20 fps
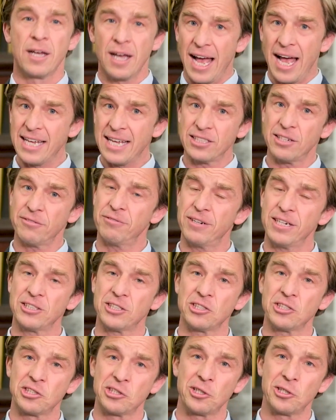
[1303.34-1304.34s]
As
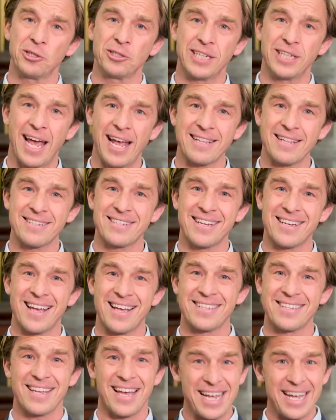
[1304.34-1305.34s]
Ephesians 2:10
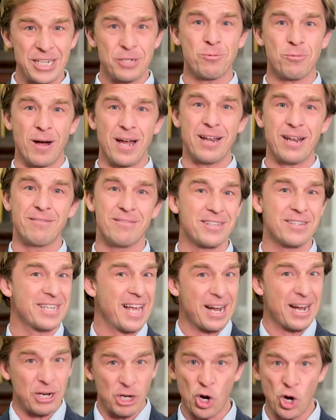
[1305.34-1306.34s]
says, each one of us
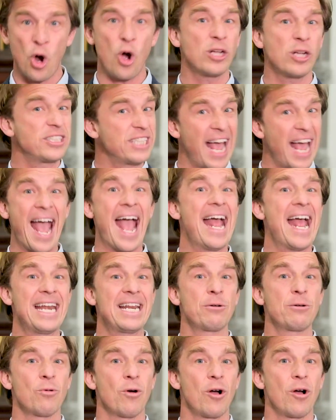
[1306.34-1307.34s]
are God's
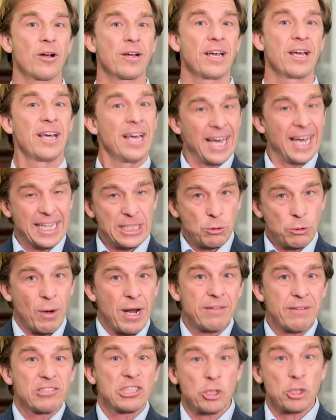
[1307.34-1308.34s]
handiwork. Each
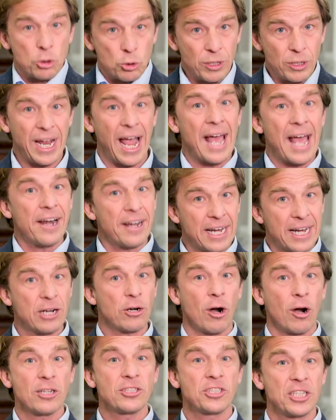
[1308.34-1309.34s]
one of us created in
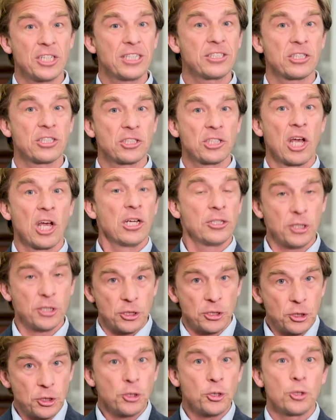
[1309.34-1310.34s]
Christ Jesus
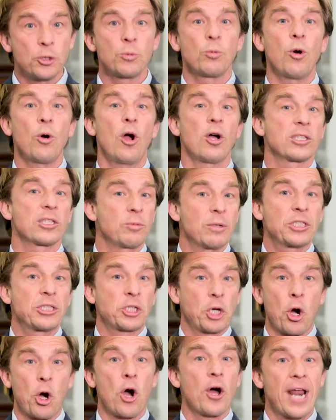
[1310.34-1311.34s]
to do good works
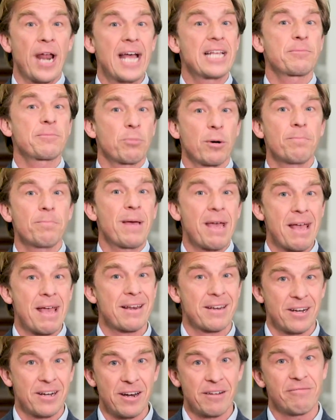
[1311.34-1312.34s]
which God has
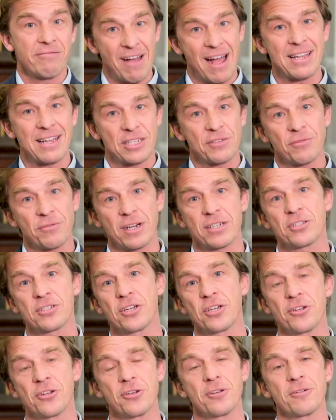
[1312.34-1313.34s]
prepared in advance for us
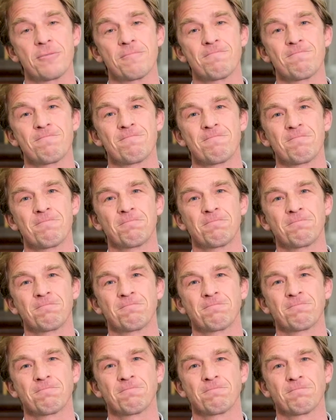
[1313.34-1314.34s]
to do.
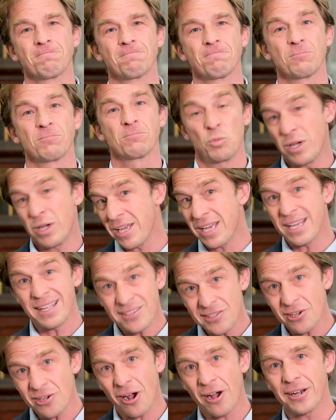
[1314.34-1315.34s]
We're
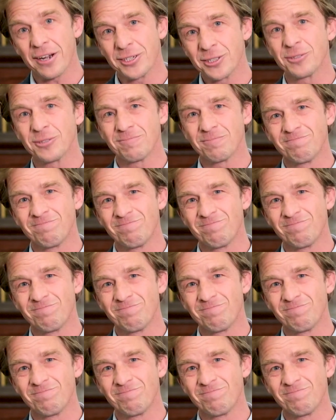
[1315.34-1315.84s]
insiders.